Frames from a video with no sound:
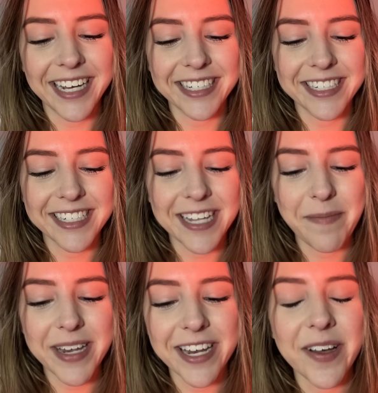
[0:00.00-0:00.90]
Just let
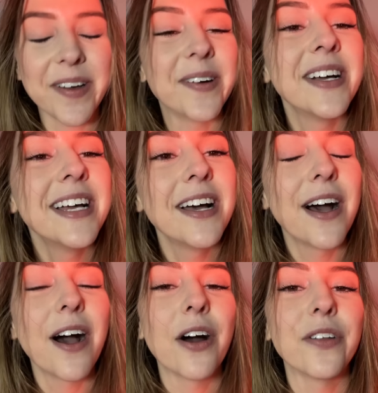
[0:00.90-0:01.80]
me know
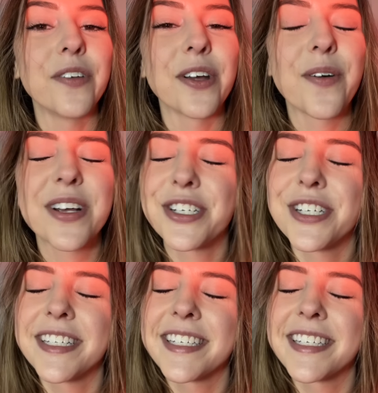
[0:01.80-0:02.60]
all of your questions,